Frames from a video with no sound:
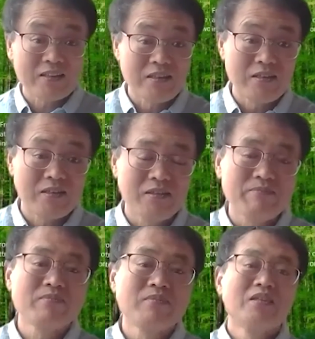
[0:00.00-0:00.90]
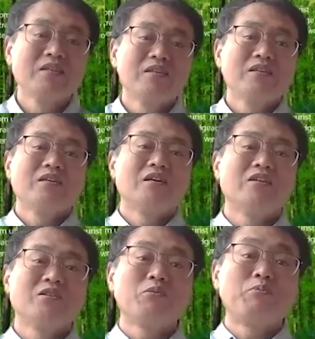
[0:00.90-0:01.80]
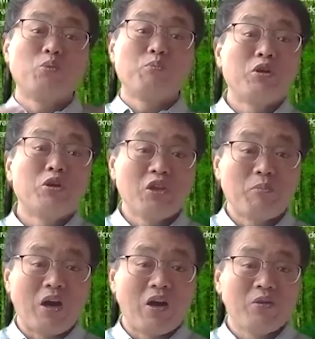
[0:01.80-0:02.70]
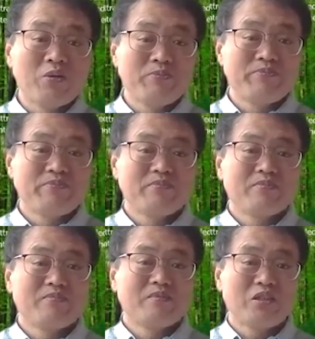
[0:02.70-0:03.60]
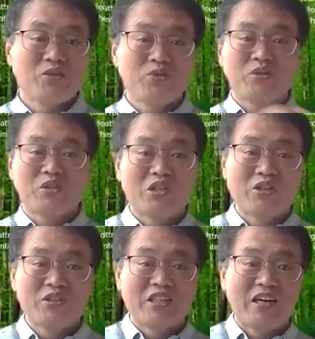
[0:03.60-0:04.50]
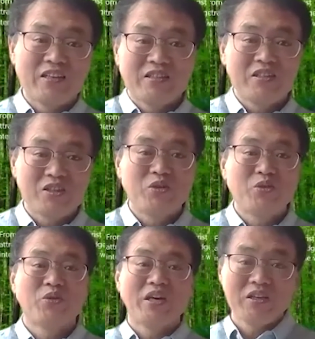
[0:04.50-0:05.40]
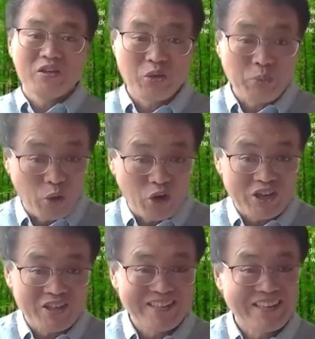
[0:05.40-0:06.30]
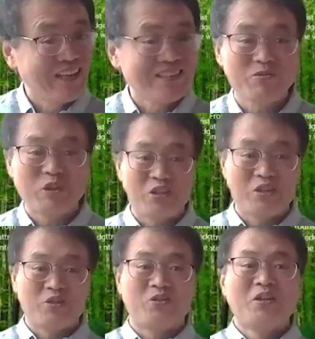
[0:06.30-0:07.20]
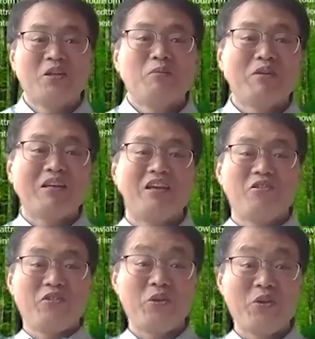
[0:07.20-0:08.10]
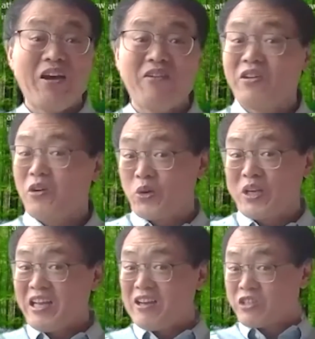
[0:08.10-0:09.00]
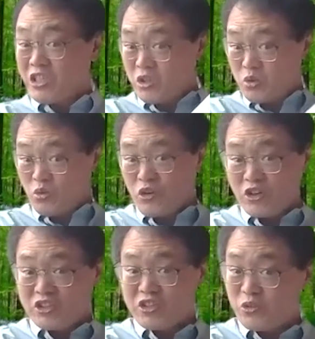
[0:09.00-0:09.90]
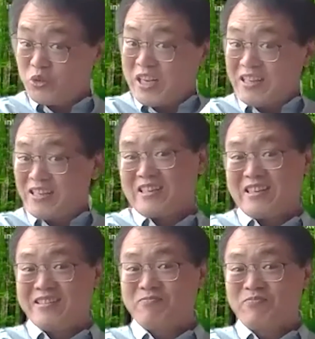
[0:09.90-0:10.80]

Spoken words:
data, and build a model, do scenario analysis, writing the report. That's the way to do. But if you already have a digital forest running there,